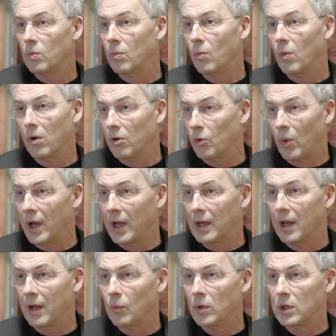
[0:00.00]
worldwide,
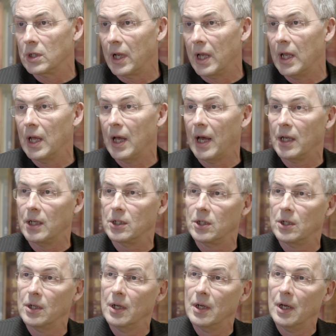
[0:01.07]
I would say, as